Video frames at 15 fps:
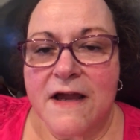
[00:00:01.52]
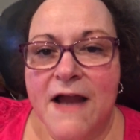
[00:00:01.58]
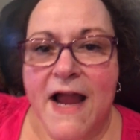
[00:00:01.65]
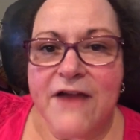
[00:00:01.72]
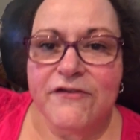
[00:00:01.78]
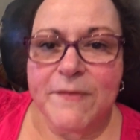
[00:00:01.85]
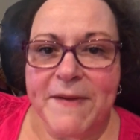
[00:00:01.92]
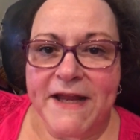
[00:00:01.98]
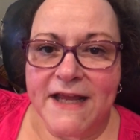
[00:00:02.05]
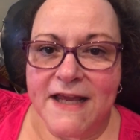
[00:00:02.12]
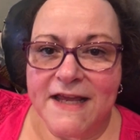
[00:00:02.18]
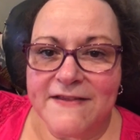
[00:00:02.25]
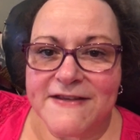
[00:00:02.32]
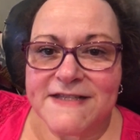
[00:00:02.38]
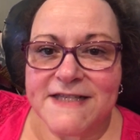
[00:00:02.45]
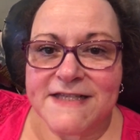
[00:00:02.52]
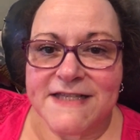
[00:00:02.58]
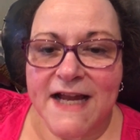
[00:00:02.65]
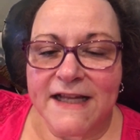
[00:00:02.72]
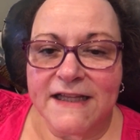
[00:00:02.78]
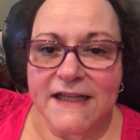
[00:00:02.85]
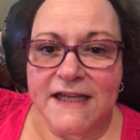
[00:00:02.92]
Hi everybody, this is
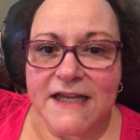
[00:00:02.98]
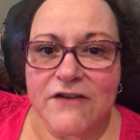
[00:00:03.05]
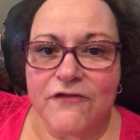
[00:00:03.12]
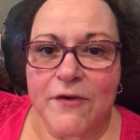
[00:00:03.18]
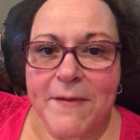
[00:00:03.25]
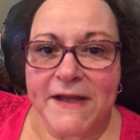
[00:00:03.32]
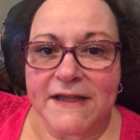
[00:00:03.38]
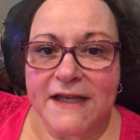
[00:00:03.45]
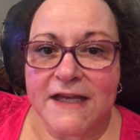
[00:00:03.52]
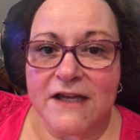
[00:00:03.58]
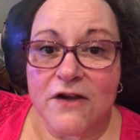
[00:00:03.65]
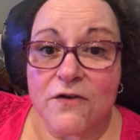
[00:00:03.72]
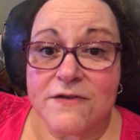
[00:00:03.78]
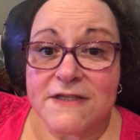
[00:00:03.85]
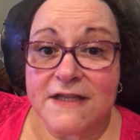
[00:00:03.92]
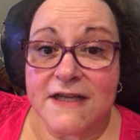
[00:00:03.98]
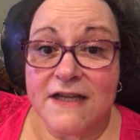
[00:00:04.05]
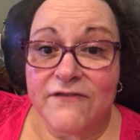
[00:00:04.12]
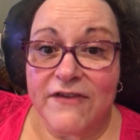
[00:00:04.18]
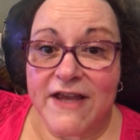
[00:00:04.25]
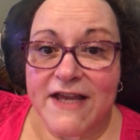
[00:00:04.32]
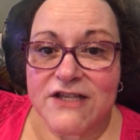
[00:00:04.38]
Eileen from
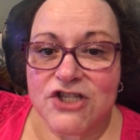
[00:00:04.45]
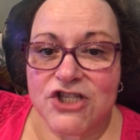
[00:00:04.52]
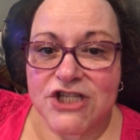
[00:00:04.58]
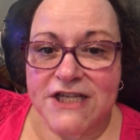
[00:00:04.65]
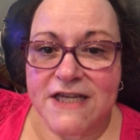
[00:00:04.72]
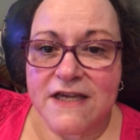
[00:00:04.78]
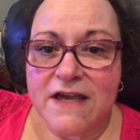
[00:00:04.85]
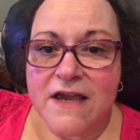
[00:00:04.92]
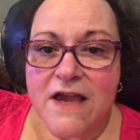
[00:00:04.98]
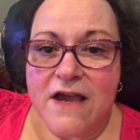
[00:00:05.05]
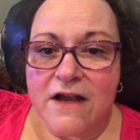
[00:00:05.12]
EileenGoesLean-VSG